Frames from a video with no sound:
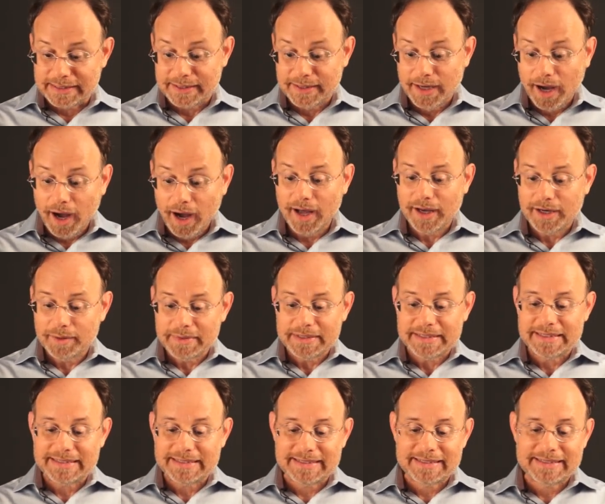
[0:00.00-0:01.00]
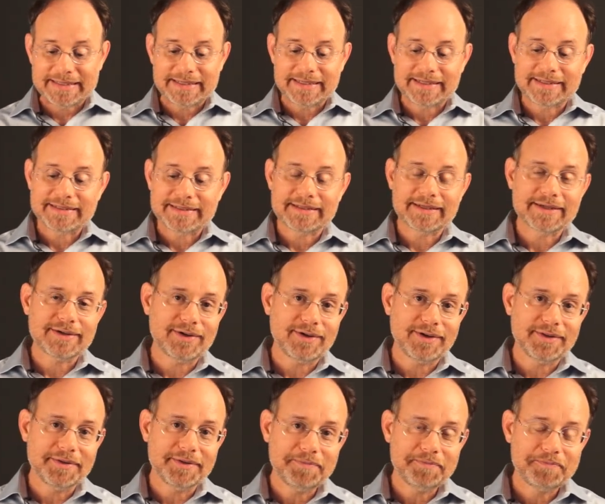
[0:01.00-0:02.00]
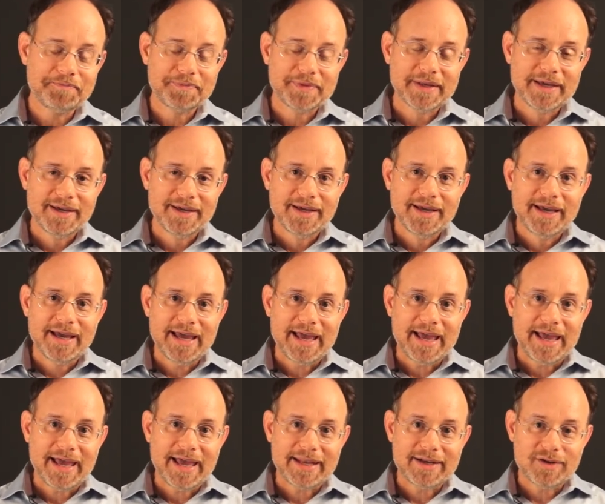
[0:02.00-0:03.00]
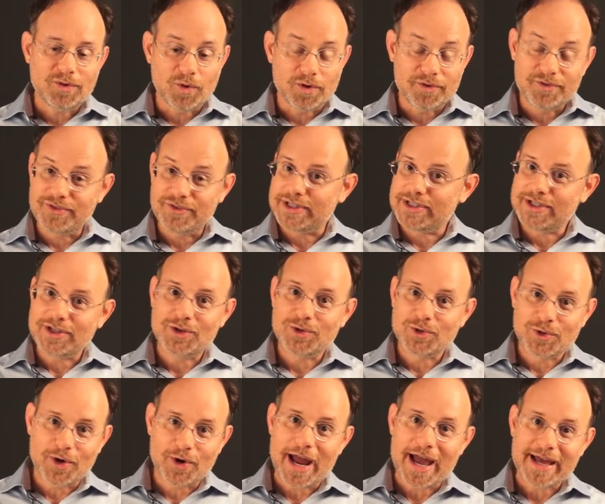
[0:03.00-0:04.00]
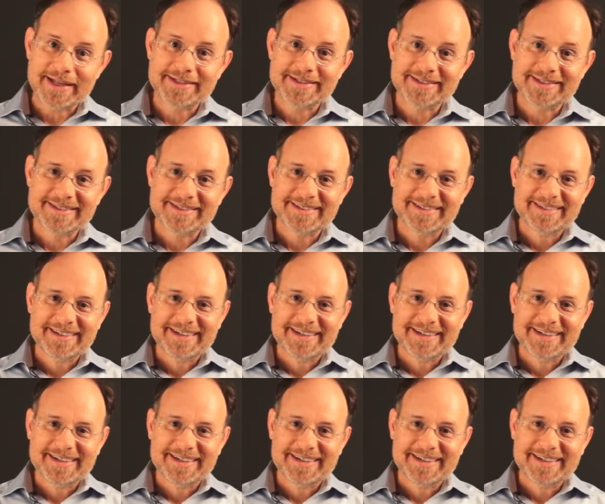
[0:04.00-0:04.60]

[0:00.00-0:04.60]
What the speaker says: economists as they called them, or physiocrats,